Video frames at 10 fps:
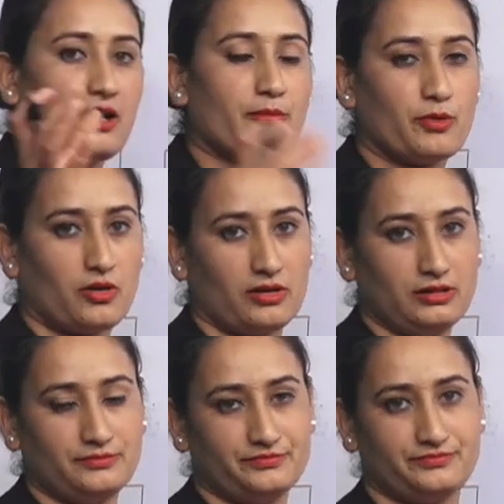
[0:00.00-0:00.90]
a
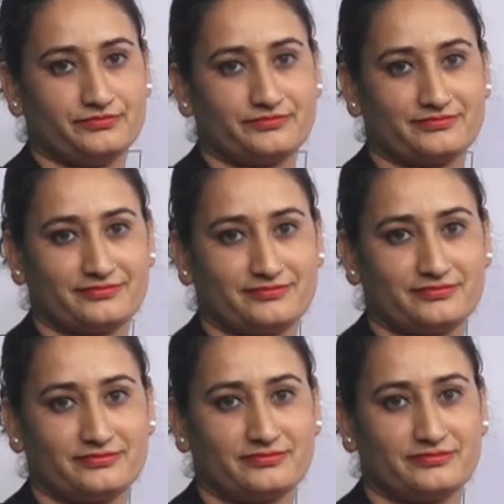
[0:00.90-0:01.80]
ball,
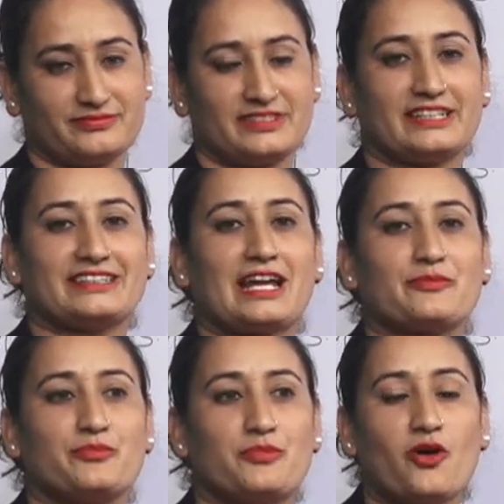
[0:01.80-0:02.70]
then
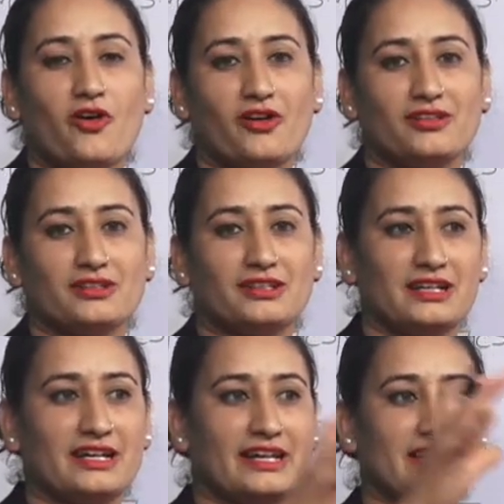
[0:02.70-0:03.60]
that ball
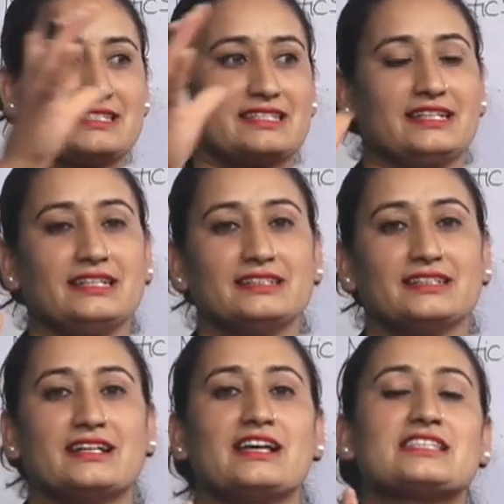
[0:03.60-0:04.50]
is a
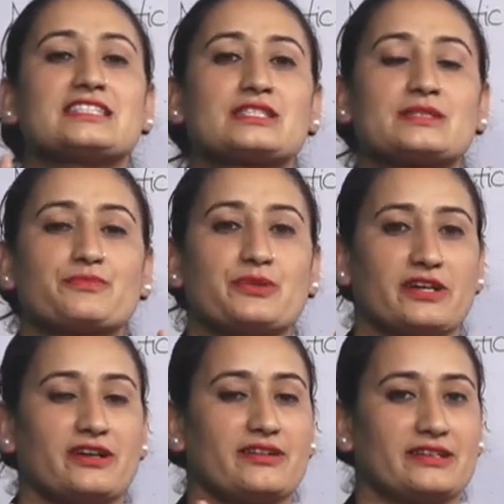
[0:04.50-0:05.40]

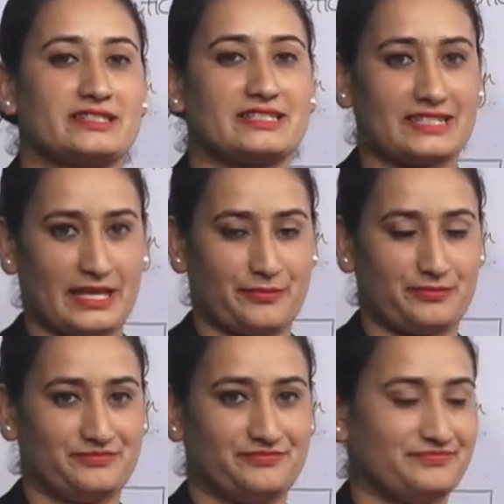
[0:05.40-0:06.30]
sphere in shape,
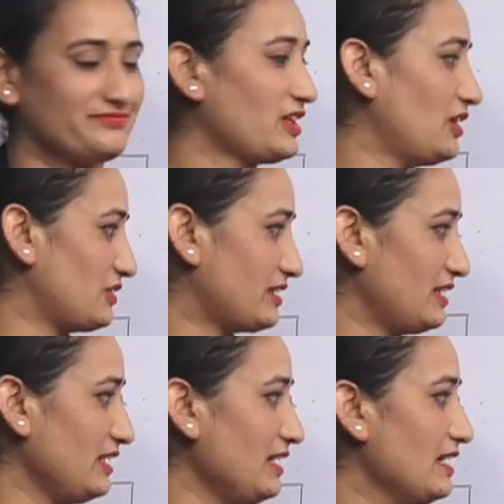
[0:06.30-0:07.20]

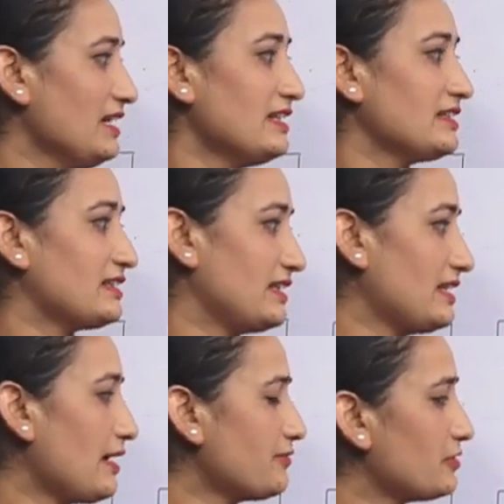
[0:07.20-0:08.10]
okay? Then
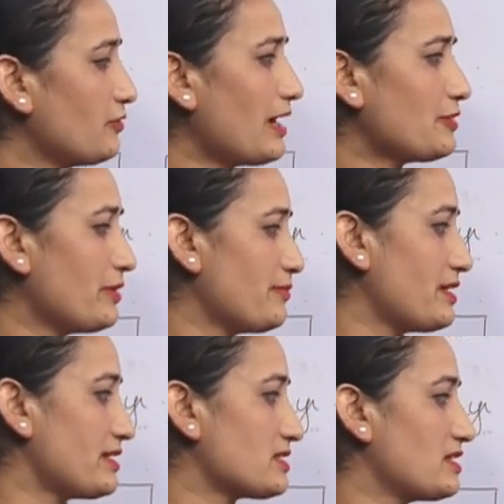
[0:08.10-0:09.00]
after what we
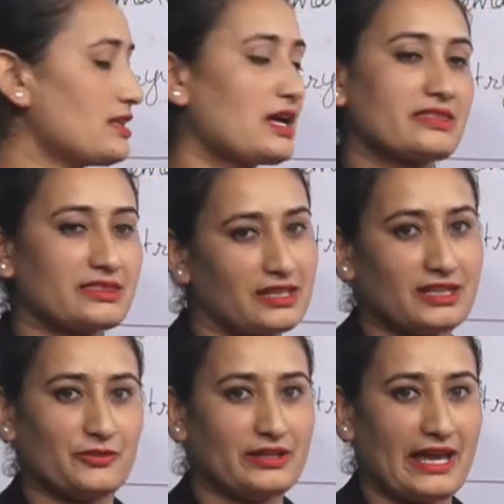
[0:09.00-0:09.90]
missed?
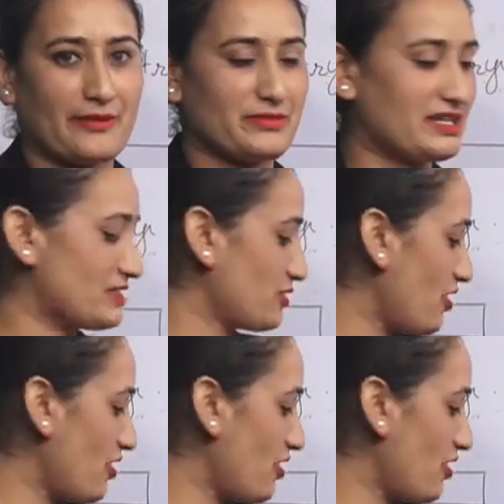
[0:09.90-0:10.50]
Nothing we have missed,